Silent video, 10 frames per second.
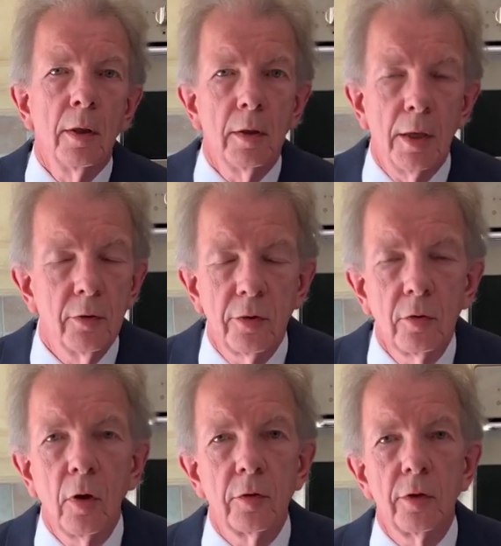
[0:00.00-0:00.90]
It's
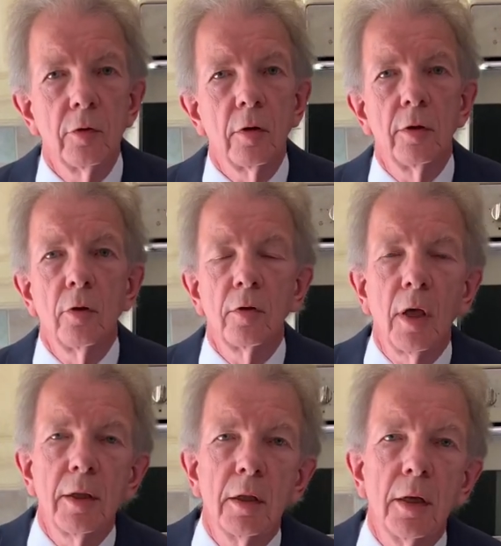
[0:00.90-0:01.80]
not a
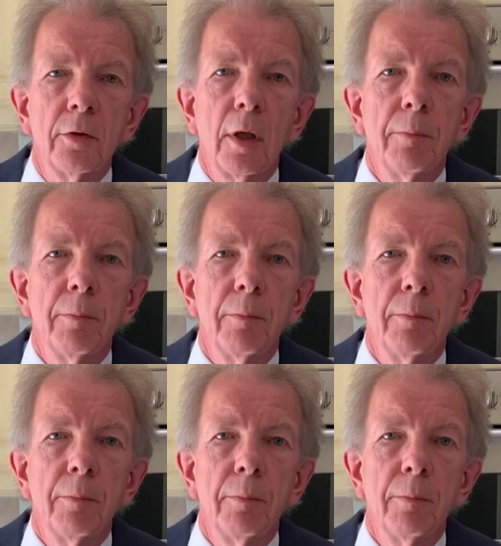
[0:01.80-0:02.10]
headlight.